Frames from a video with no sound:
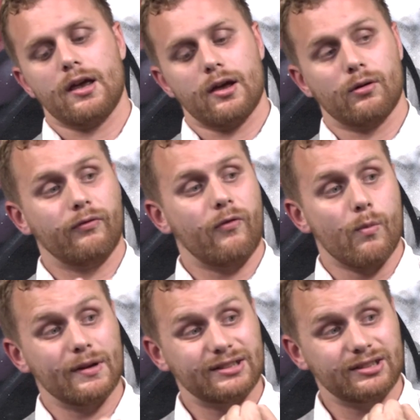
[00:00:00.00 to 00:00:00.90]
it will
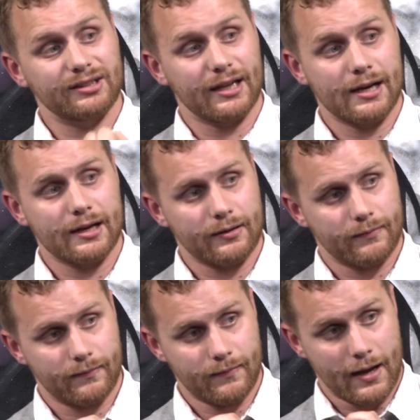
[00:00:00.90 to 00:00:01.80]
form a stellar
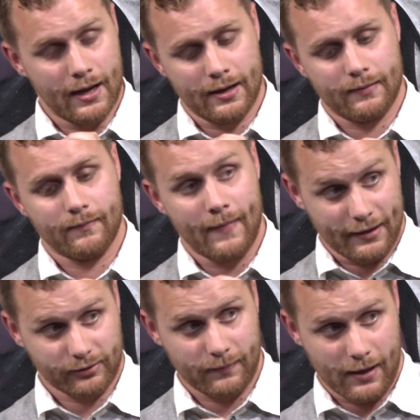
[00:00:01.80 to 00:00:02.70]

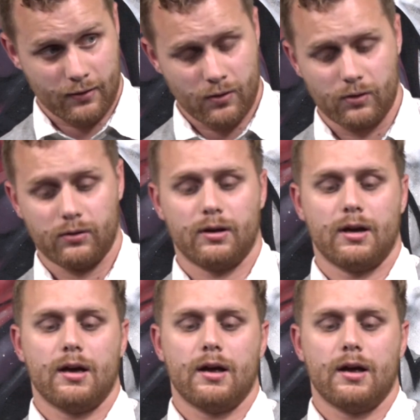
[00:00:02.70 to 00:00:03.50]
mass black hole. Mm-hmm.